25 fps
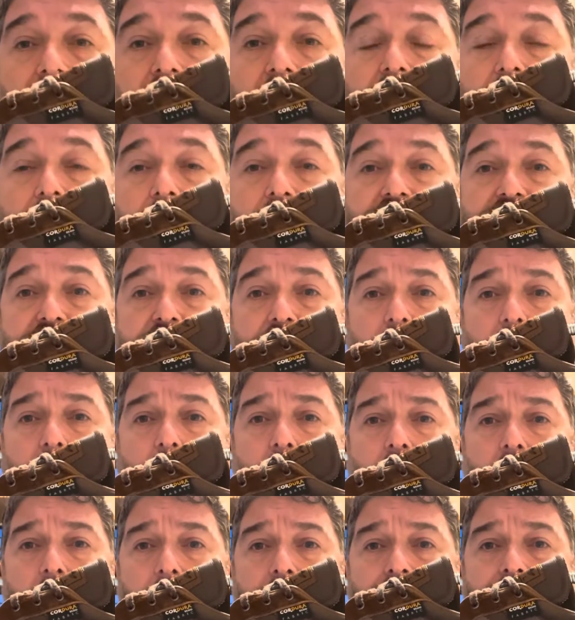on the Moscrop
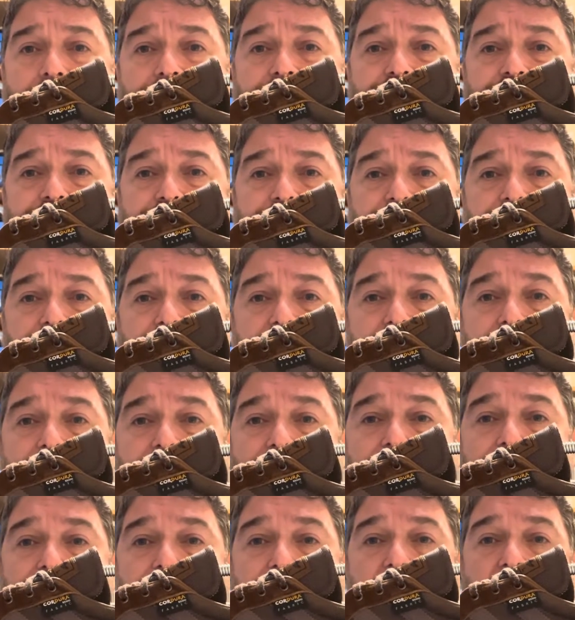1,
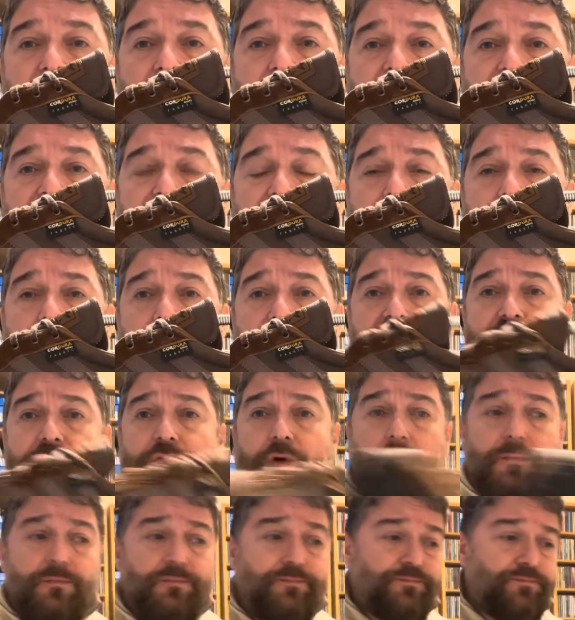the original
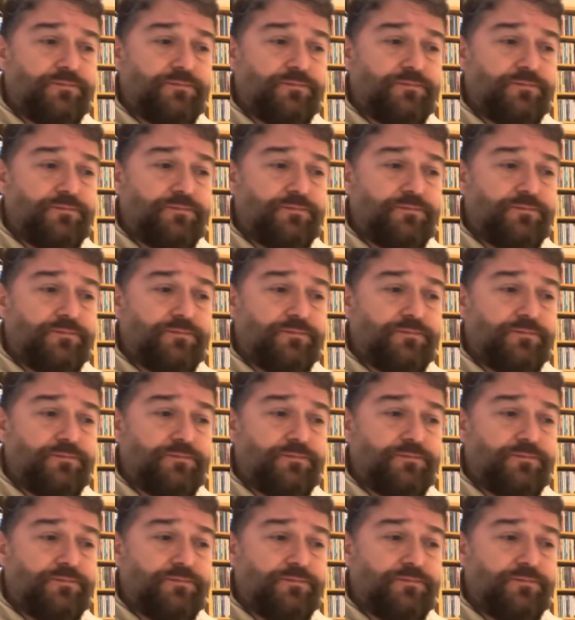Moscrop.